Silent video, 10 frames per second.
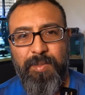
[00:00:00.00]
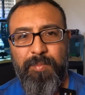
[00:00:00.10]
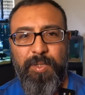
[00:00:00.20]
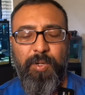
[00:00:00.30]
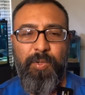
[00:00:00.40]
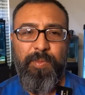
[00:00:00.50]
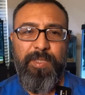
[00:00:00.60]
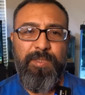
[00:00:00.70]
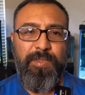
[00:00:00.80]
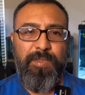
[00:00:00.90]
But
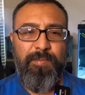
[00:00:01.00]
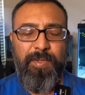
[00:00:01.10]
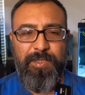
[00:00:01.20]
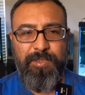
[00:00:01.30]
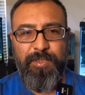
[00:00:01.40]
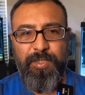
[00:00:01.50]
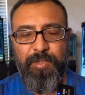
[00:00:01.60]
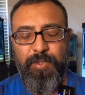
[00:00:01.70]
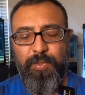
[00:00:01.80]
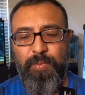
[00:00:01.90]
always make sure
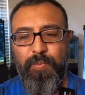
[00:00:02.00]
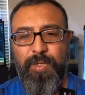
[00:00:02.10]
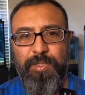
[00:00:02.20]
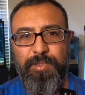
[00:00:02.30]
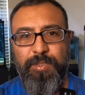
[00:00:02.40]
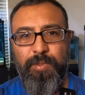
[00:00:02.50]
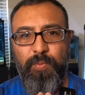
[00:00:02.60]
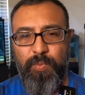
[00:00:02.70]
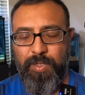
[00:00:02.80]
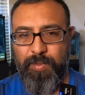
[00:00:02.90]
you watch your
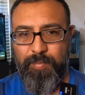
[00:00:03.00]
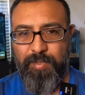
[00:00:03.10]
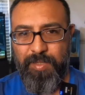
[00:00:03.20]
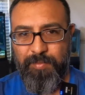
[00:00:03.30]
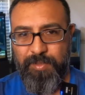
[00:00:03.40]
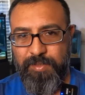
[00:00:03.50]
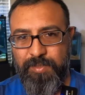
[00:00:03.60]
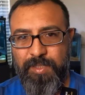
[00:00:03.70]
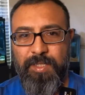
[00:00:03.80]
water parameters.